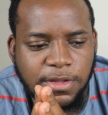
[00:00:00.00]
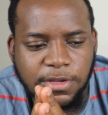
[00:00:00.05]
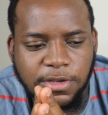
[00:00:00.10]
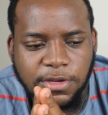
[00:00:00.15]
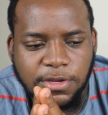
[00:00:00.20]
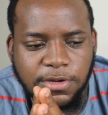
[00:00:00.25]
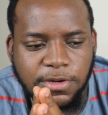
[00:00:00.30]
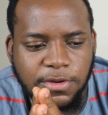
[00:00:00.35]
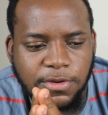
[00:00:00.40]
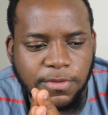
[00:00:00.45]

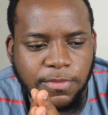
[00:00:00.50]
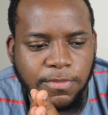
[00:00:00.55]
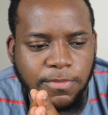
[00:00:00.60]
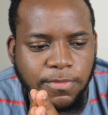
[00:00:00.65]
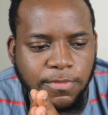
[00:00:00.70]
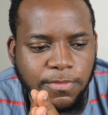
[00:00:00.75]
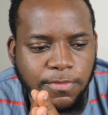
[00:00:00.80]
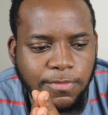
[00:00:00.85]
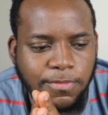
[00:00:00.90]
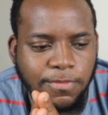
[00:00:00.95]
you know,
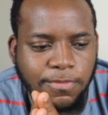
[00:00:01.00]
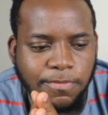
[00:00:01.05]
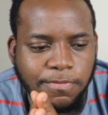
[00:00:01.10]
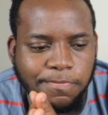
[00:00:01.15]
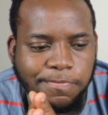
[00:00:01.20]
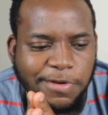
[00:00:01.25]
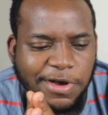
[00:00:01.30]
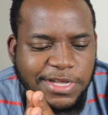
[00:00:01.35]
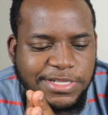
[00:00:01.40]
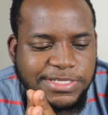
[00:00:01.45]

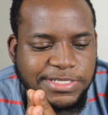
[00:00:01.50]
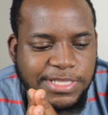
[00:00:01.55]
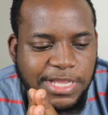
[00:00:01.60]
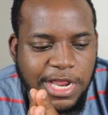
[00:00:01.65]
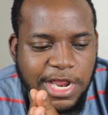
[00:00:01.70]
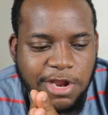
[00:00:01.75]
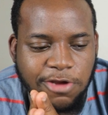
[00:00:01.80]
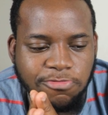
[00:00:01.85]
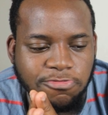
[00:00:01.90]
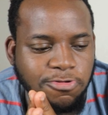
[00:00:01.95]
busted
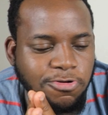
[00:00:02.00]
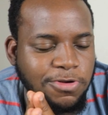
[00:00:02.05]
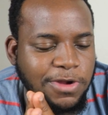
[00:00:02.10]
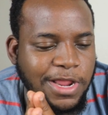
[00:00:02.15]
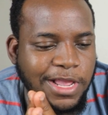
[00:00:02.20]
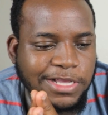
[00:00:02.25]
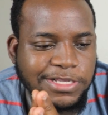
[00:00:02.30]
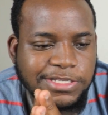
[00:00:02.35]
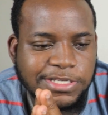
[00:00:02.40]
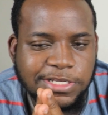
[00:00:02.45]
out
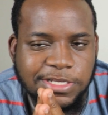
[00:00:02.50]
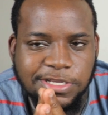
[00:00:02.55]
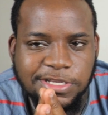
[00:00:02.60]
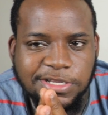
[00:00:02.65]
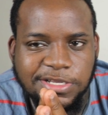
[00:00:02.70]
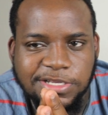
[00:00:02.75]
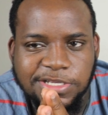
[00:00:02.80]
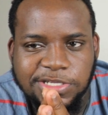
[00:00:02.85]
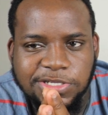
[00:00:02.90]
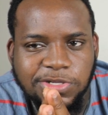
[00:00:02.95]

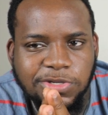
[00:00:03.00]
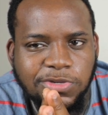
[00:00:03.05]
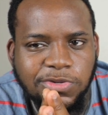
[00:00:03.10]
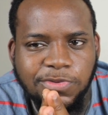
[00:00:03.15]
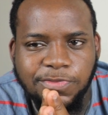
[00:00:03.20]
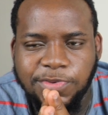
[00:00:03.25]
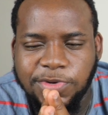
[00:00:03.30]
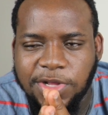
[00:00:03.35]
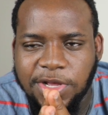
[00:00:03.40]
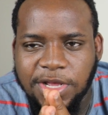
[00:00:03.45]
Rolexes,
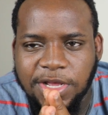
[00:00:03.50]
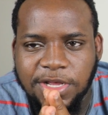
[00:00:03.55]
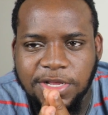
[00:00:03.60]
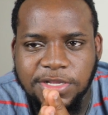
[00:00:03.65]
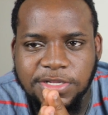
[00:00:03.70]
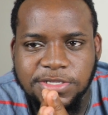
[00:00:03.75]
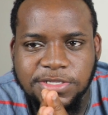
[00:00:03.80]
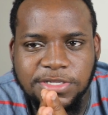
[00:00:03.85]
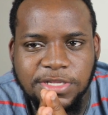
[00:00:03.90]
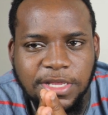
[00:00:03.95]

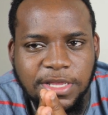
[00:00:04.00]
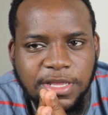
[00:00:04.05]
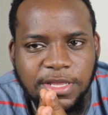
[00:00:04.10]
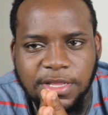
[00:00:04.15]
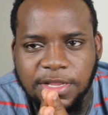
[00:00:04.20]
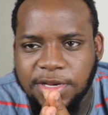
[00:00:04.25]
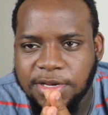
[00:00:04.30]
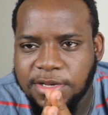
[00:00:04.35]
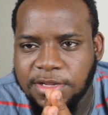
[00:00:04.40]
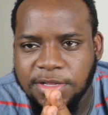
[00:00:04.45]
Hublas,
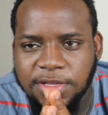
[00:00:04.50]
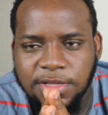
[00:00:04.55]
and